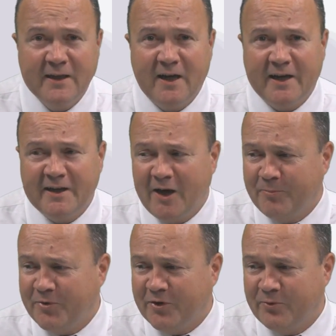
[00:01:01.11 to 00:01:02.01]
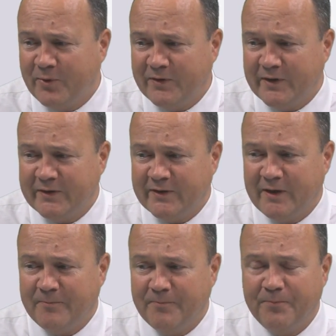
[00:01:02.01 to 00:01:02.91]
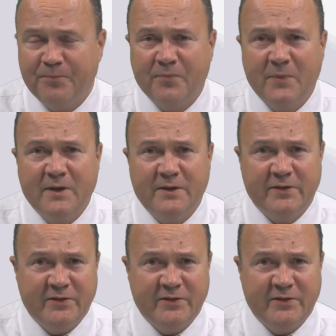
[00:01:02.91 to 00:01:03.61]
I can help you with this this